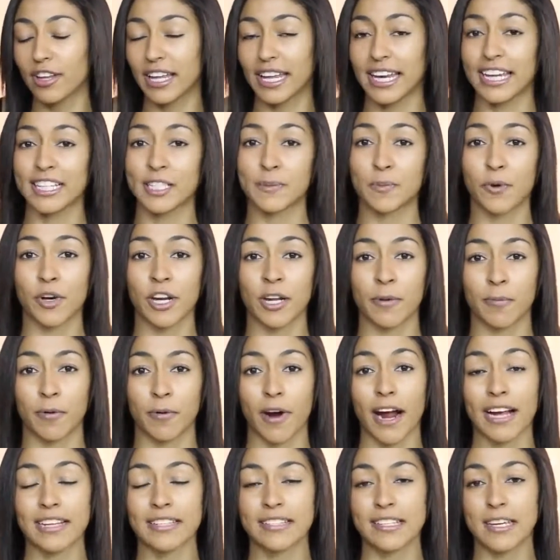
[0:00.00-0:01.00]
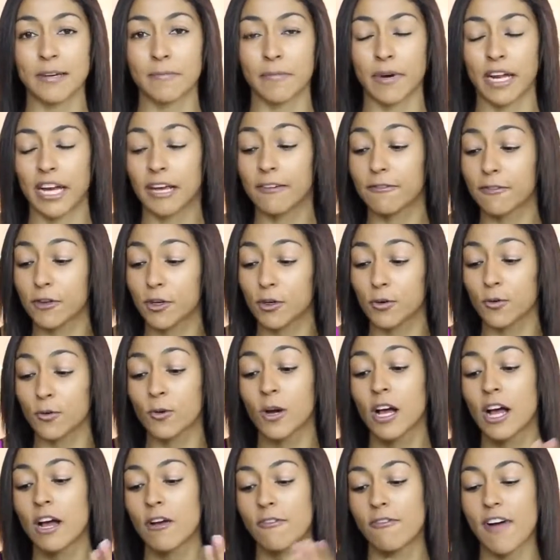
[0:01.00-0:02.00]
It is pretty pricey, but if
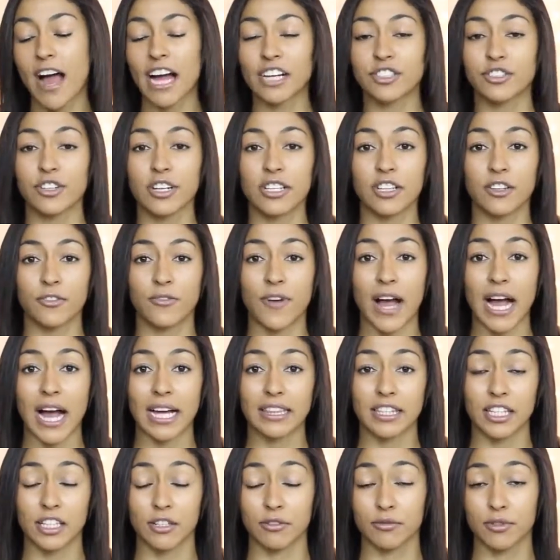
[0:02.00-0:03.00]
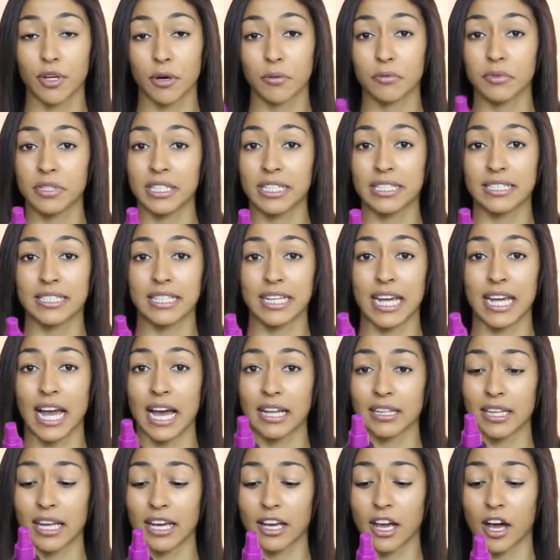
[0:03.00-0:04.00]
you factor in the fact that you don't need to
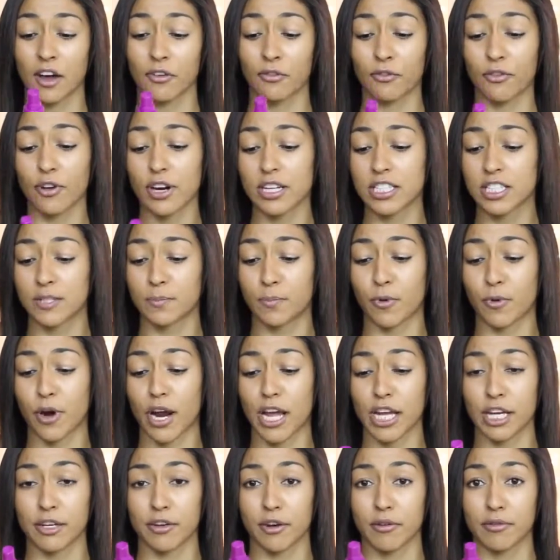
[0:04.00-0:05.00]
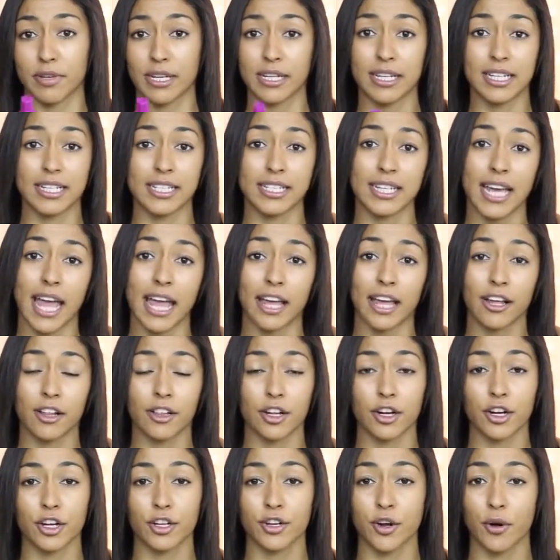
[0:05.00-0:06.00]
get like a frizz spray, you don't need a
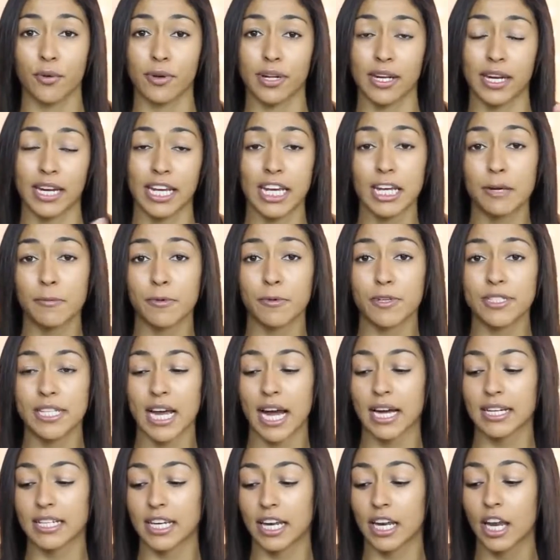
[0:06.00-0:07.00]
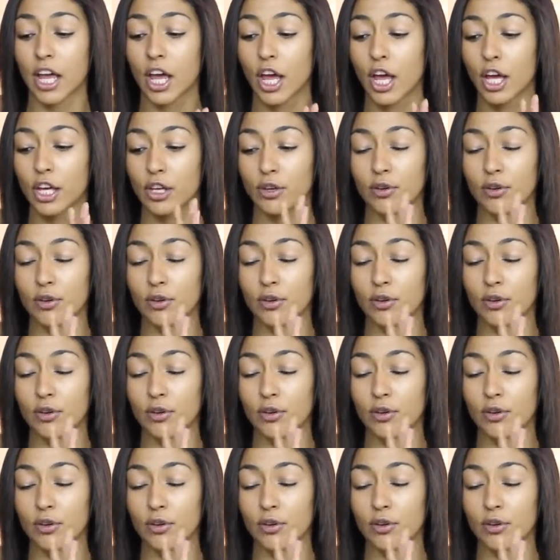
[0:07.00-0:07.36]
detangler, you don't need a heat protectant,